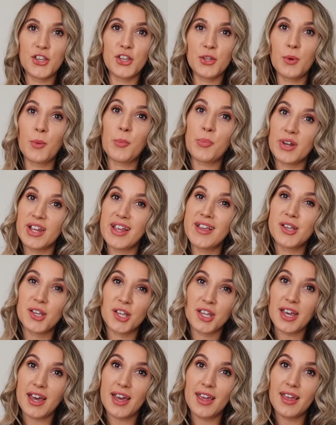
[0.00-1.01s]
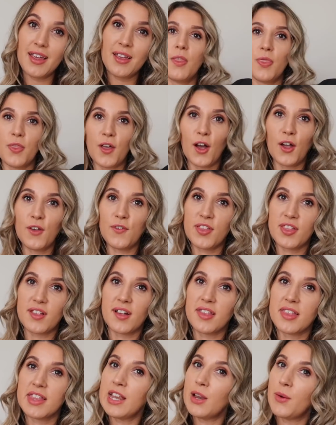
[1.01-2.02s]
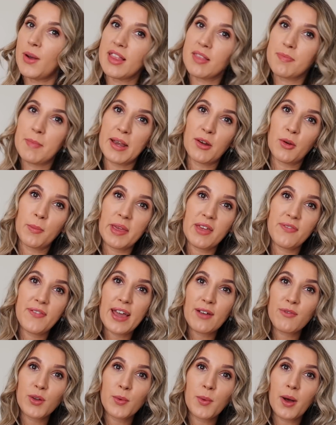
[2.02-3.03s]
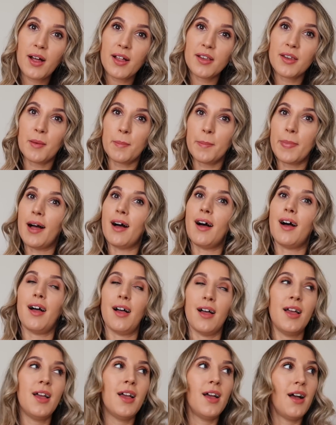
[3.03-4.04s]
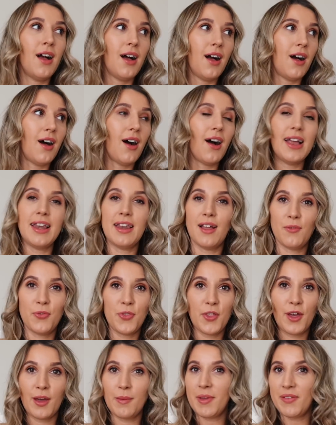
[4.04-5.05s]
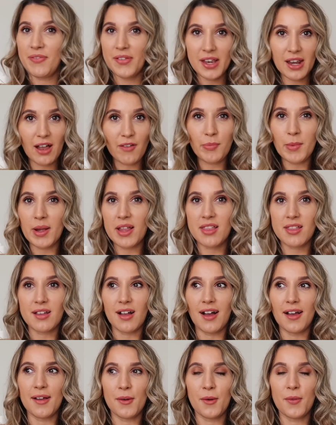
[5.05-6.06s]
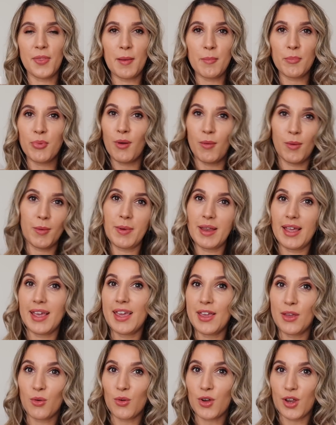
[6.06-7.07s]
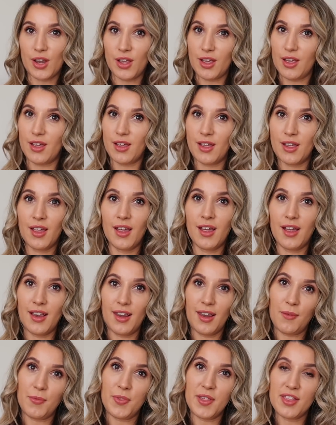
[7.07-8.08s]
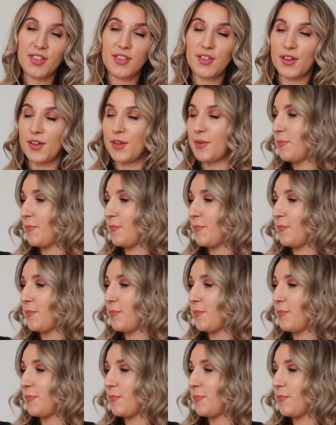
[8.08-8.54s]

do appreciate that oversized silhouettes may not be for everyone, but I love them. If you love my style, then probably you're gonna love this too.